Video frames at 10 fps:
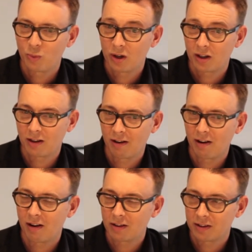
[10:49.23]
work
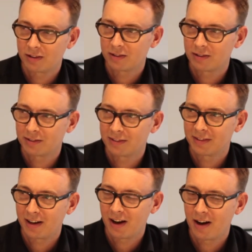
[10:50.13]
hard
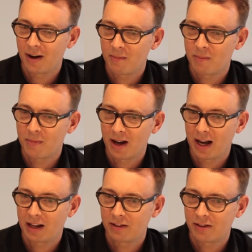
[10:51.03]
um,
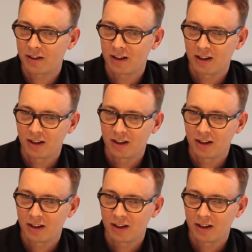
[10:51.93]
and